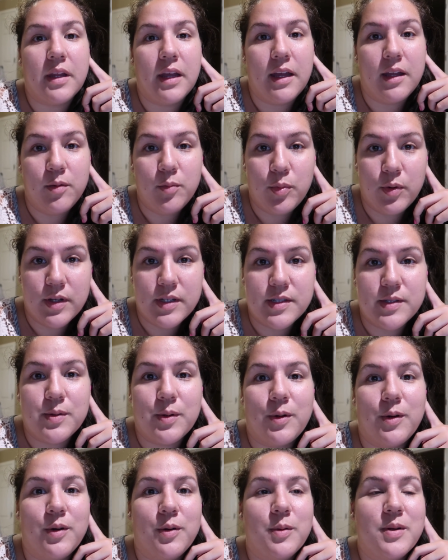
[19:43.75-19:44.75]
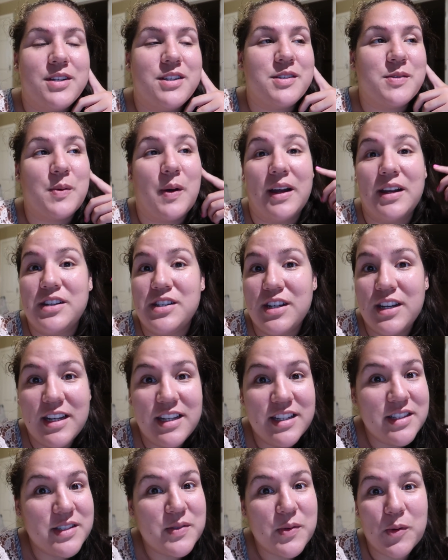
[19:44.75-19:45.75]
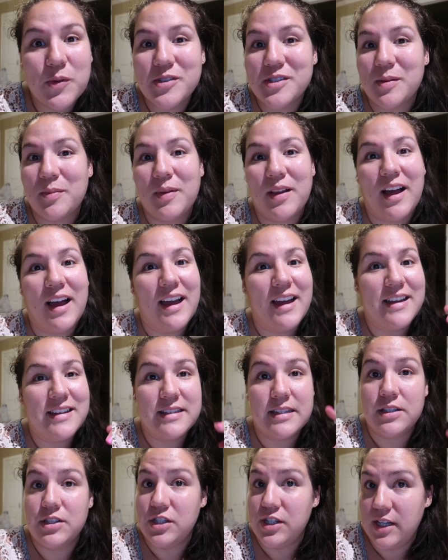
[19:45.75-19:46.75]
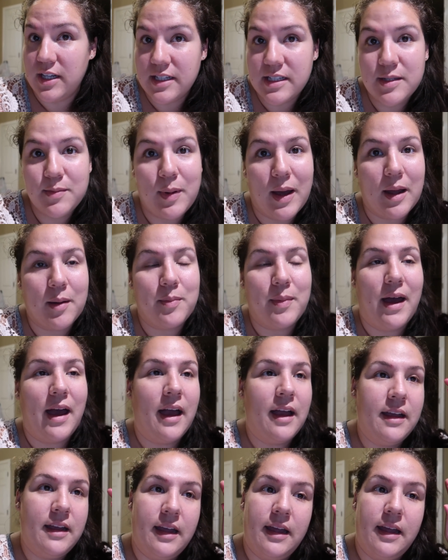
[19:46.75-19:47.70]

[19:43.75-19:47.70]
in preschool, which is why she needs school supplies and she needs a backpack